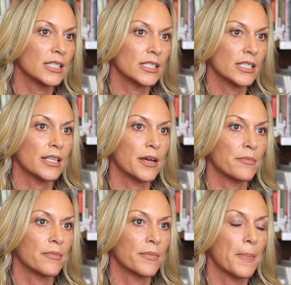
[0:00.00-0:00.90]
to them.
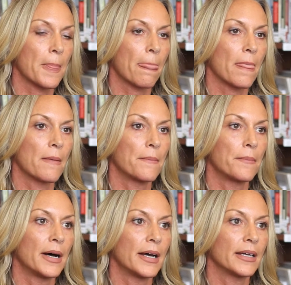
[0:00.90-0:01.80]

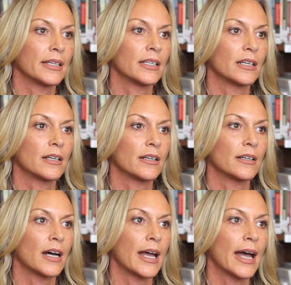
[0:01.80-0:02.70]
But
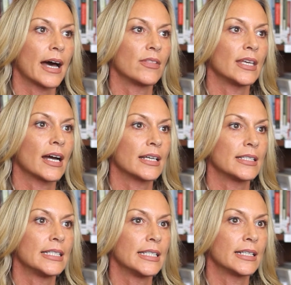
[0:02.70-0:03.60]
I had the
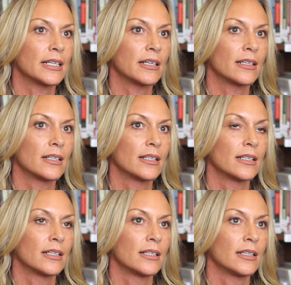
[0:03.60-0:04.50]
idea
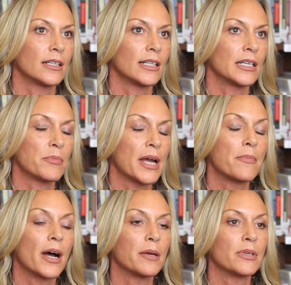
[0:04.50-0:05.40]
in my
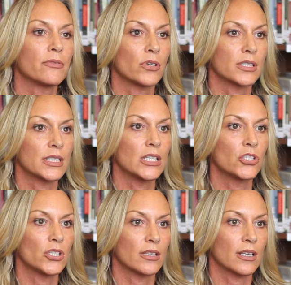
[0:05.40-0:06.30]
mind before
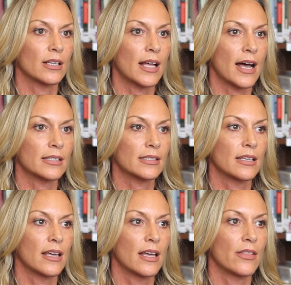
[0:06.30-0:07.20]
teaching the class
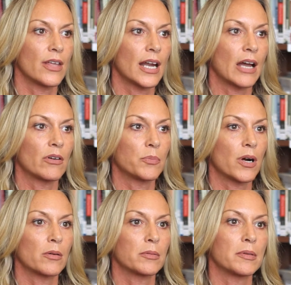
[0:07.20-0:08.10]
that I would
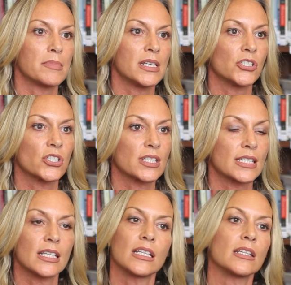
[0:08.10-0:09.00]
probably be just
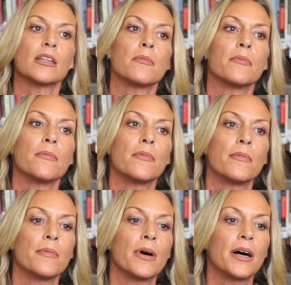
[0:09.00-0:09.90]
sitting
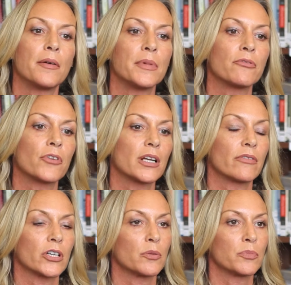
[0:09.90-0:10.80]
in front of a
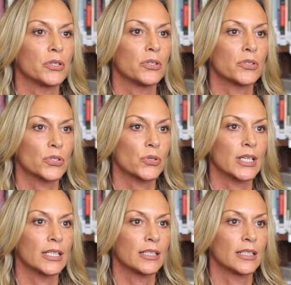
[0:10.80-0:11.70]
computer
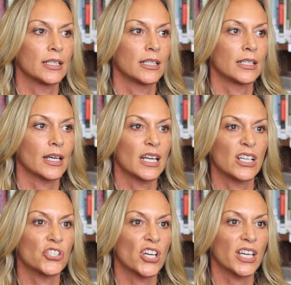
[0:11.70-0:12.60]
screen, kind of
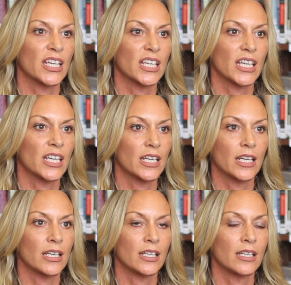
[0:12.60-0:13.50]
checking
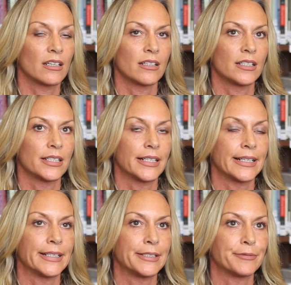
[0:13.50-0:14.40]
in
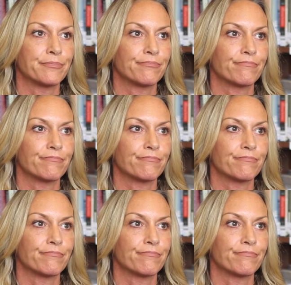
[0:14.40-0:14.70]
and